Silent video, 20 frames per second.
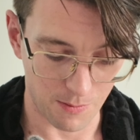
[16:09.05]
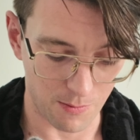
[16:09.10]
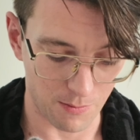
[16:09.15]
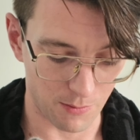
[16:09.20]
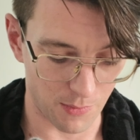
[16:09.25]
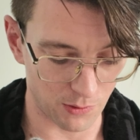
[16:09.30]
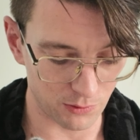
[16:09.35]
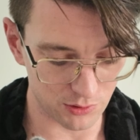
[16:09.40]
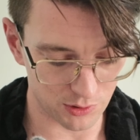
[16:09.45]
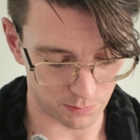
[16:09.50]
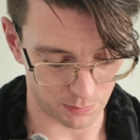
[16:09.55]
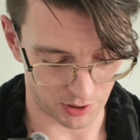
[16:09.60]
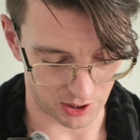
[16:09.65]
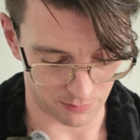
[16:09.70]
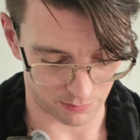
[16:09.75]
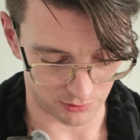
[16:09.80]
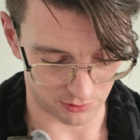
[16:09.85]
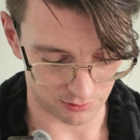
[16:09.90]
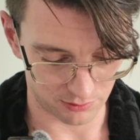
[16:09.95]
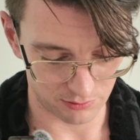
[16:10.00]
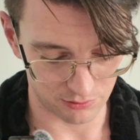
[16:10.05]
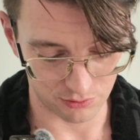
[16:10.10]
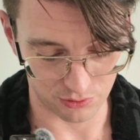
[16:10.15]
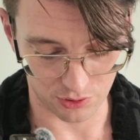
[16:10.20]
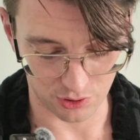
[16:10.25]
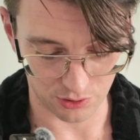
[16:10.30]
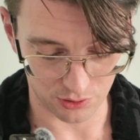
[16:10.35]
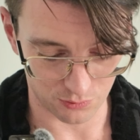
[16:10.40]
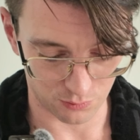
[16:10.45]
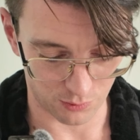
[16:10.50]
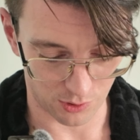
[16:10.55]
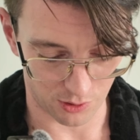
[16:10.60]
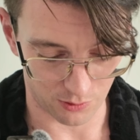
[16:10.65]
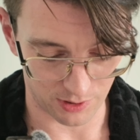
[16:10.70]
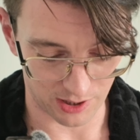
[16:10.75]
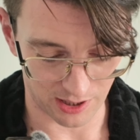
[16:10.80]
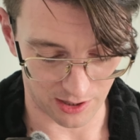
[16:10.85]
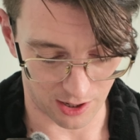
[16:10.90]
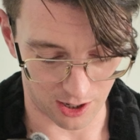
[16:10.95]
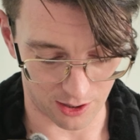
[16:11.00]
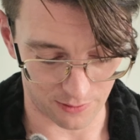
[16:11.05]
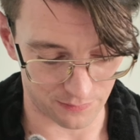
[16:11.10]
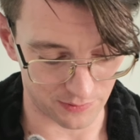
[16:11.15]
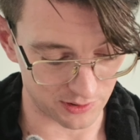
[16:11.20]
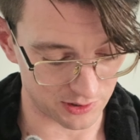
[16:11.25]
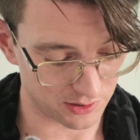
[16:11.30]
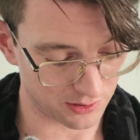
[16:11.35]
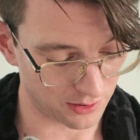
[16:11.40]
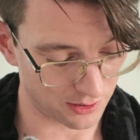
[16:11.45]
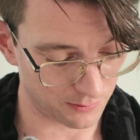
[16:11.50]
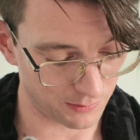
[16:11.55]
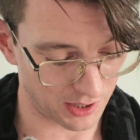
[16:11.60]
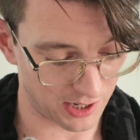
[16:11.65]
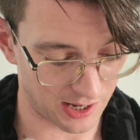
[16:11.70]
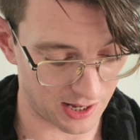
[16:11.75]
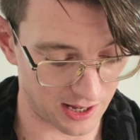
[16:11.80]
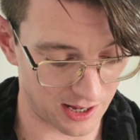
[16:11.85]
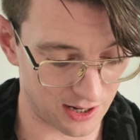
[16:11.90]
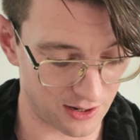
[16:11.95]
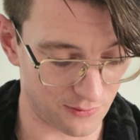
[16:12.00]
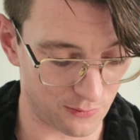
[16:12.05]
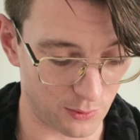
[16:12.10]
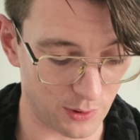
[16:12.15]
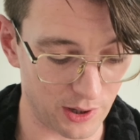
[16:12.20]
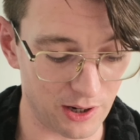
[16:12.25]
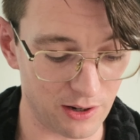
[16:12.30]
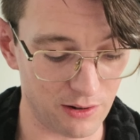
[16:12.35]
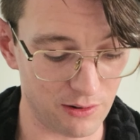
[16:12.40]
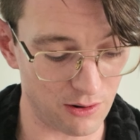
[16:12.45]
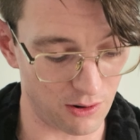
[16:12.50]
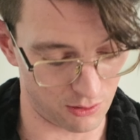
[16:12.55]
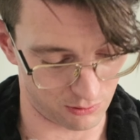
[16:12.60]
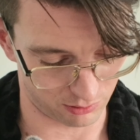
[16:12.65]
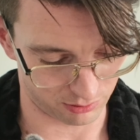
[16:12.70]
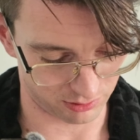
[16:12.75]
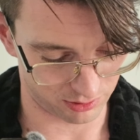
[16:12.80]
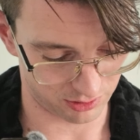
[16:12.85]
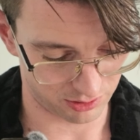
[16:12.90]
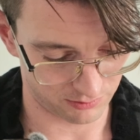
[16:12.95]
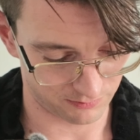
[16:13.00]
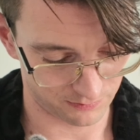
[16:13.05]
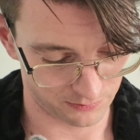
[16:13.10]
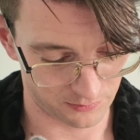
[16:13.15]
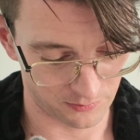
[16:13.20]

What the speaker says: Most people just wrote it off as some kind of weird hoax